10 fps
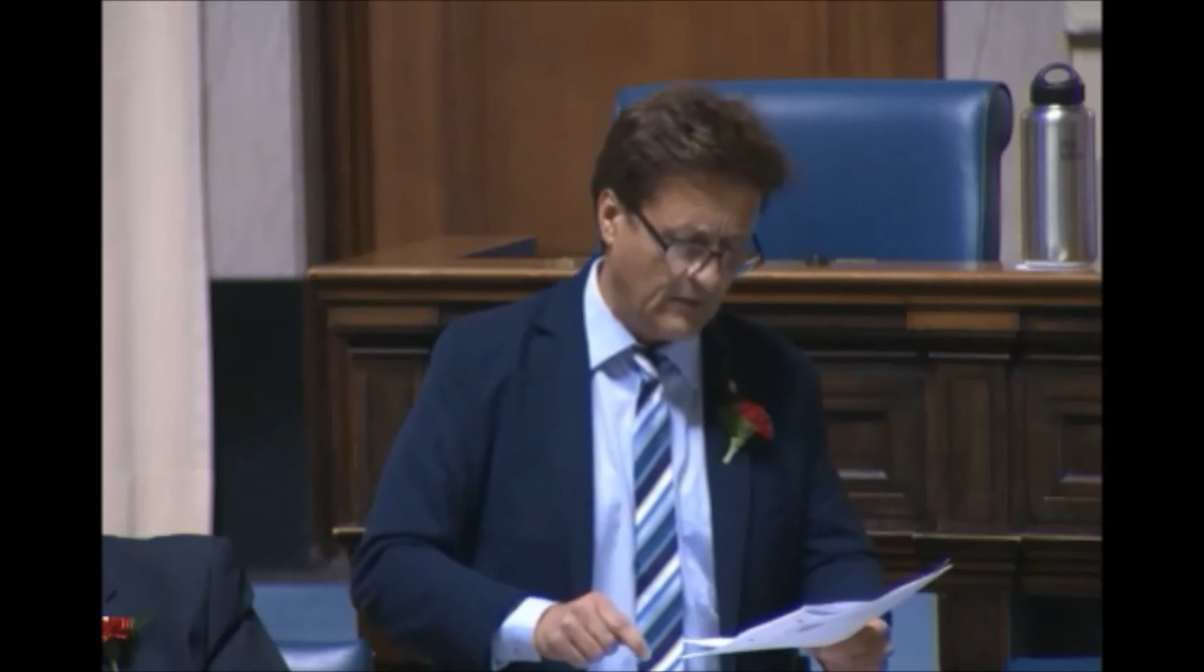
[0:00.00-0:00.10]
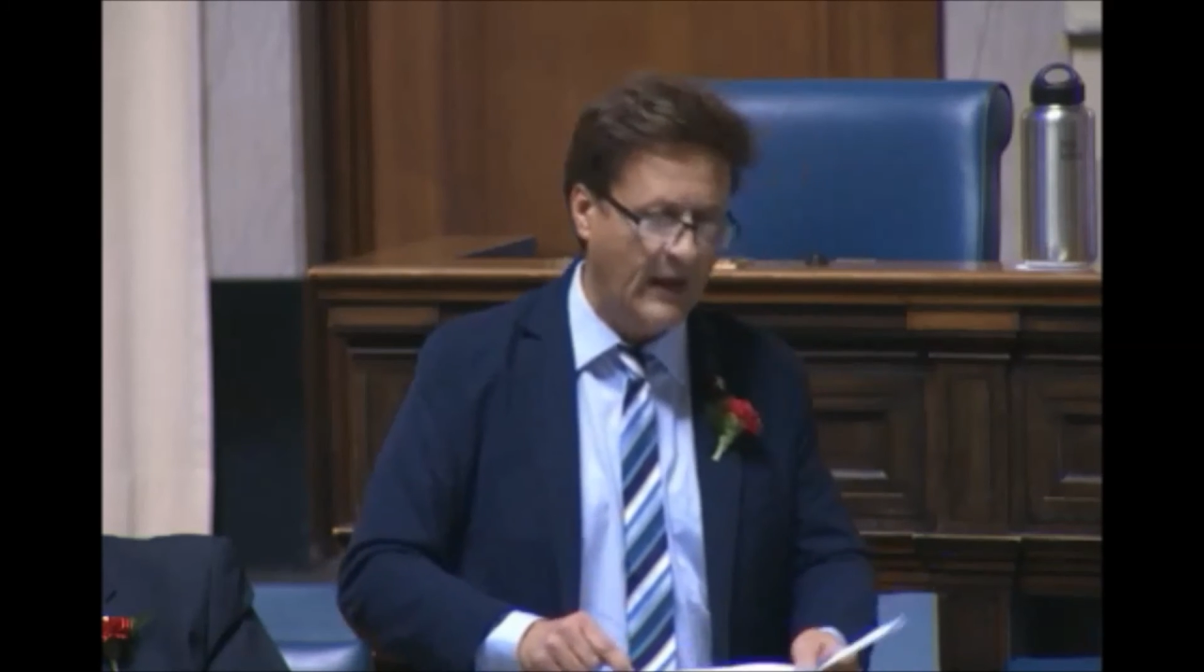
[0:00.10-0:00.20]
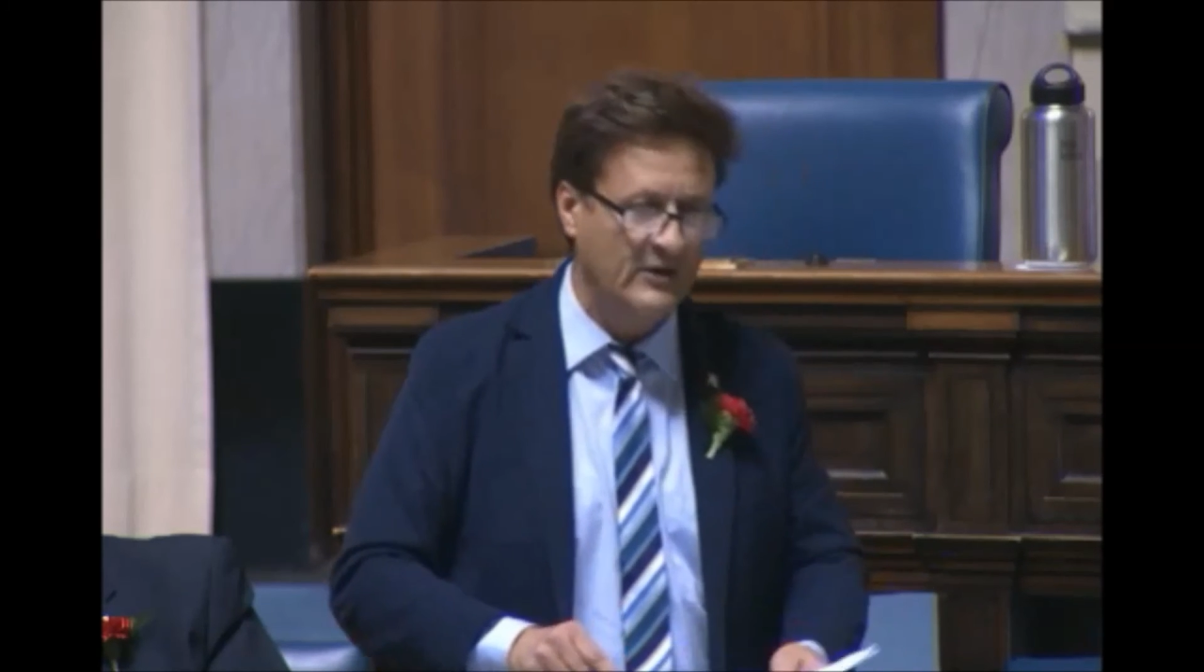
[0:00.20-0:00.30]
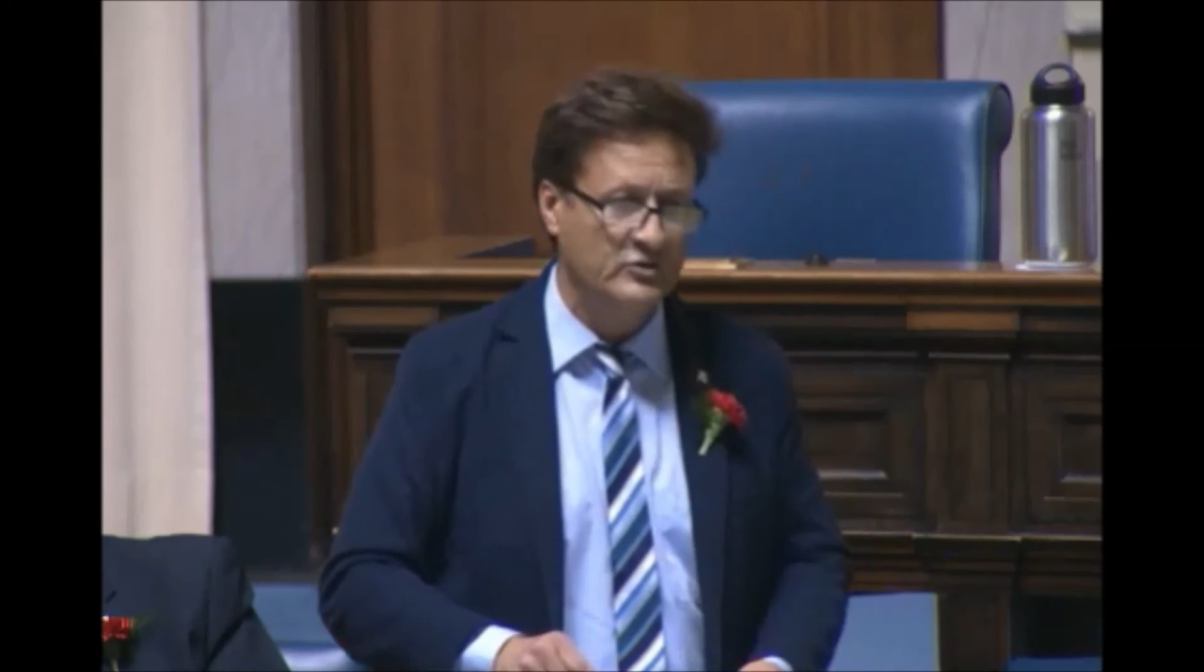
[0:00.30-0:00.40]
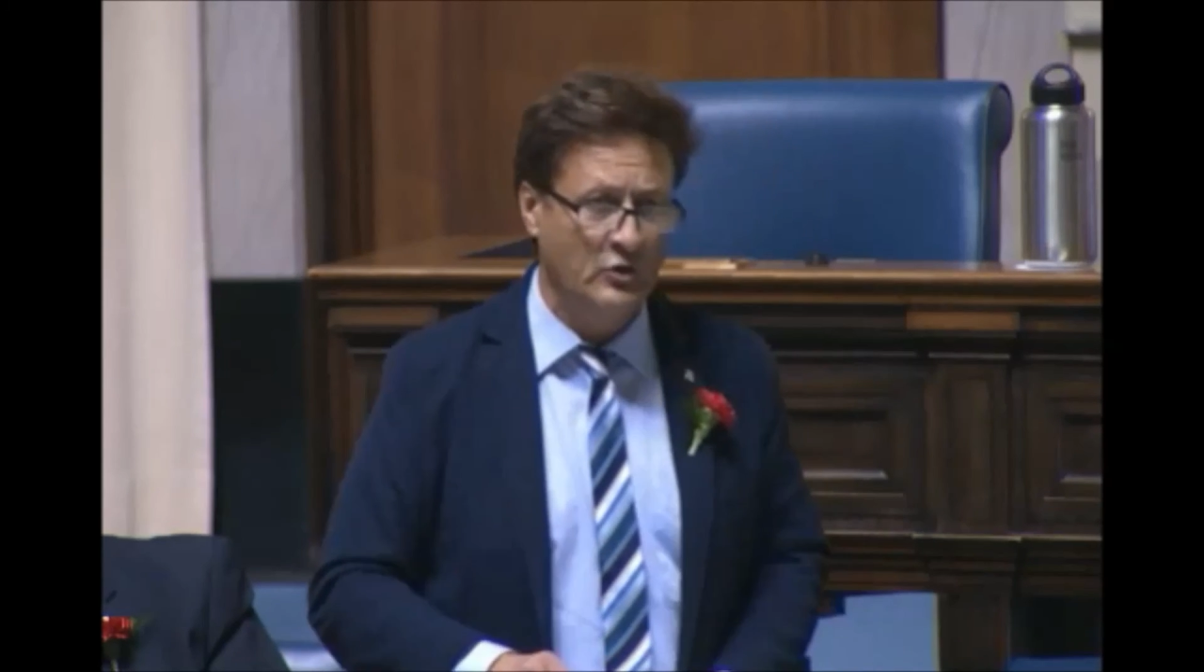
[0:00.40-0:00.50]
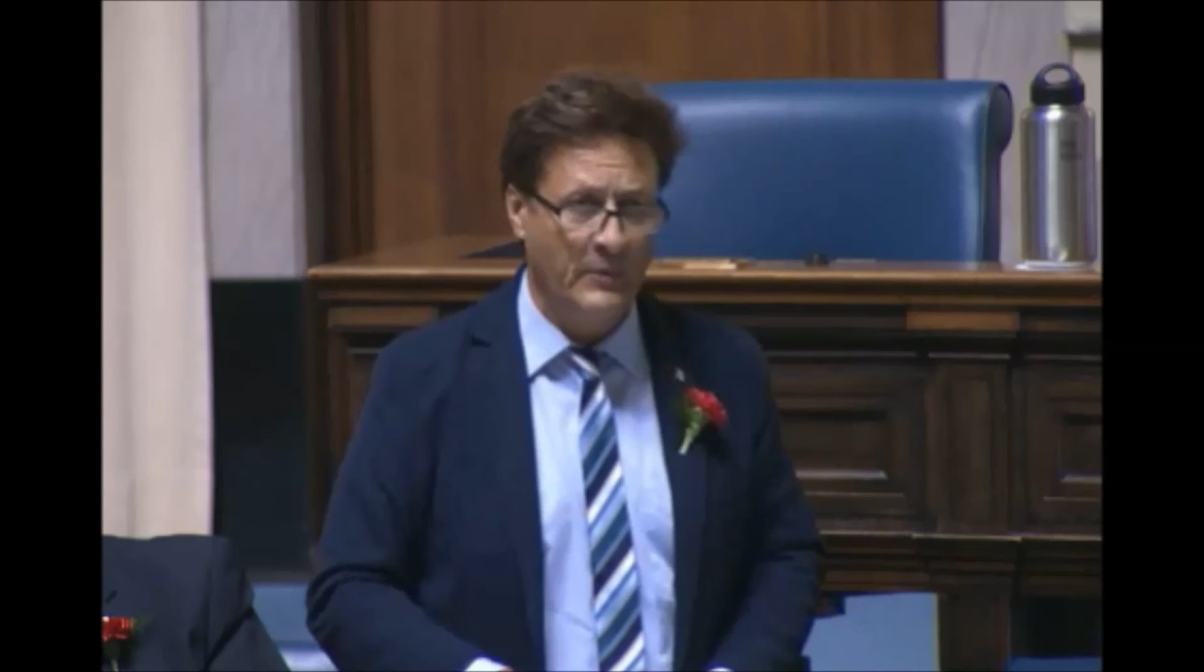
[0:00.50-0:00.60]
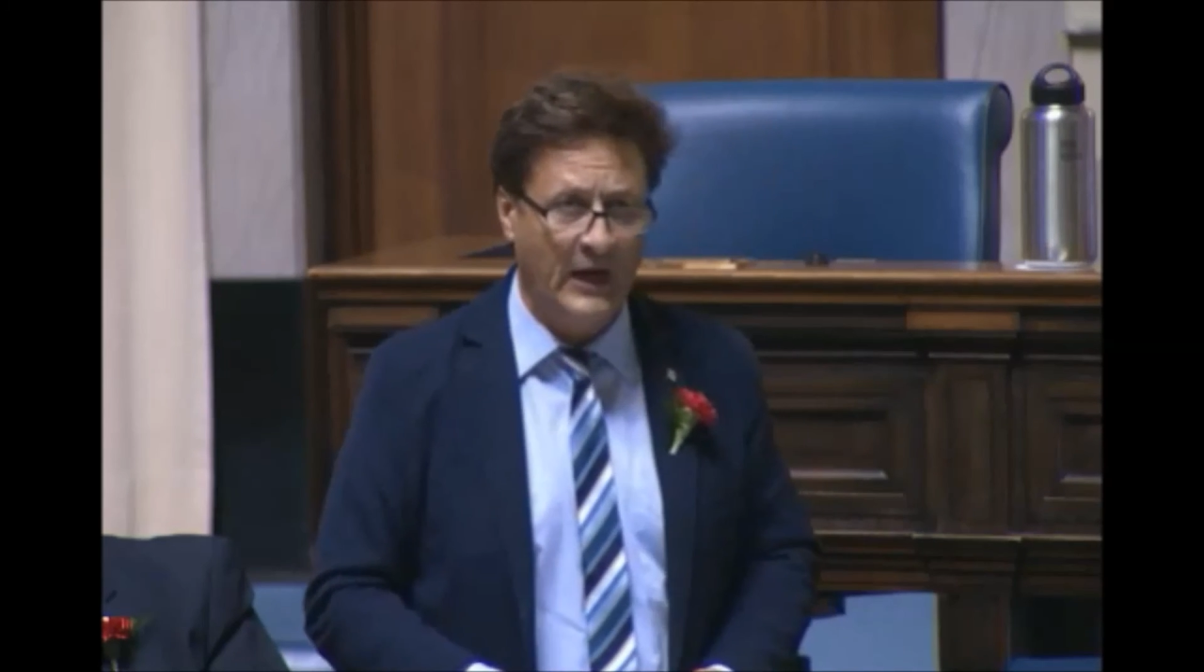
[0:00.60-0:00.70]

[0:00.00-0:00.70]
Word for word: Manitoba